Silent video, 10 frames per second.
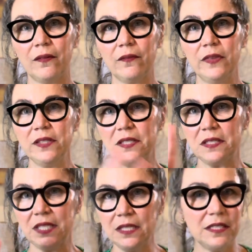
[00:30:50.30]
this
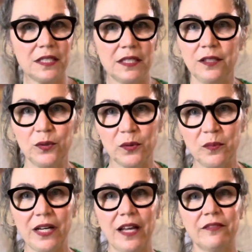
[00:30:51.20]
season or
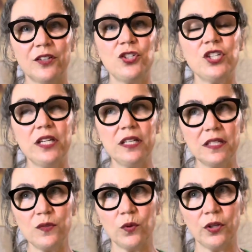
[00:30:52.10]
whatever, she
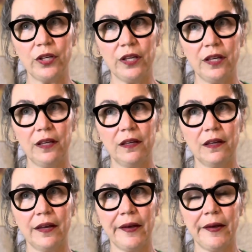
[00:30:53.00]
is working,
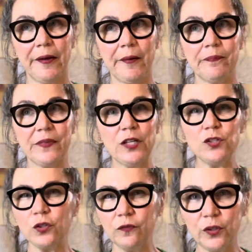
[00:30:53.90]

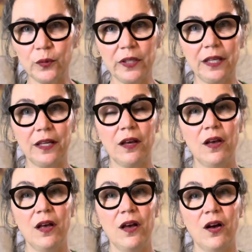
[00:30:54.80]
interviewing
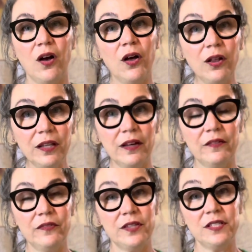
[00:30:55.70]
all
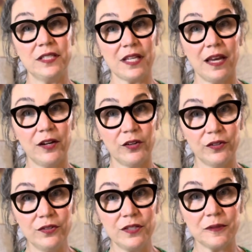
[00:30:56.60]
of the
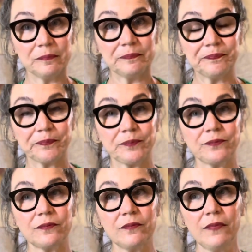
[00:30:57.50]
designers
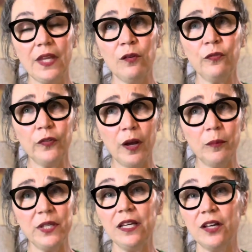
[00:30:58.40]
from
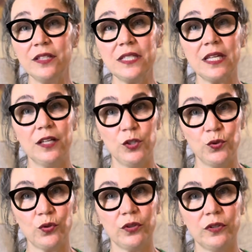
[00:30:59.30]
Neons and
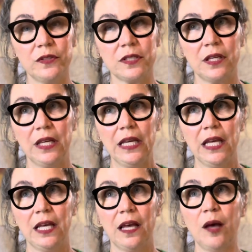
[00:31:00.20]
Neutrals,
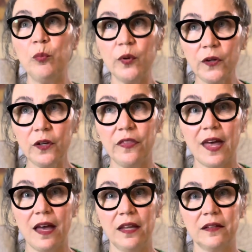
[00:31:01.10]
a book
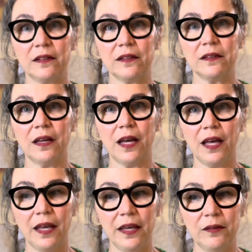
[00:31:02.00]
that
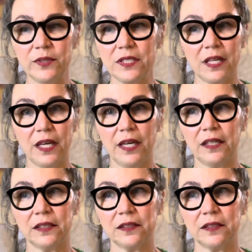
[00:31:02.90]
I was like,